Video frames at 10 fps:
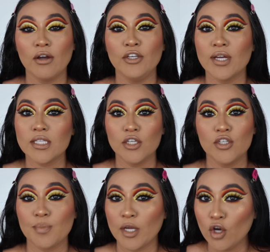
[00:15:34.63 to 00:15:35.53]
and you guys can use
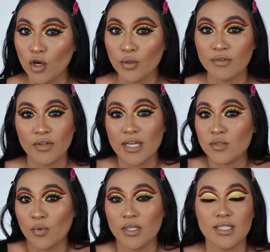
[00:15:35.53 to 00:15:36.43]
my code if you guys
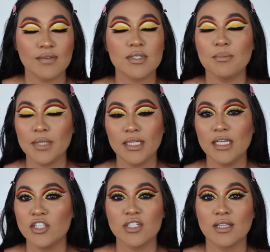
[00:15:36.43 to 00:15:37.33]
want to save some money.
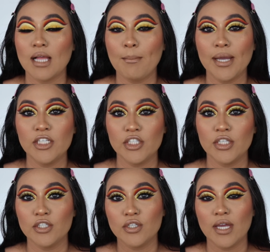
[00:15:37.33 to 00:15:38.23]
It's just Glam by
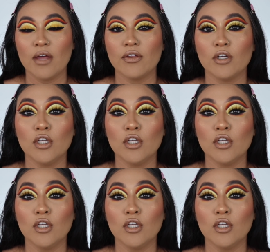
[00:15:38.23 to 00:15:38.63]
Gigi together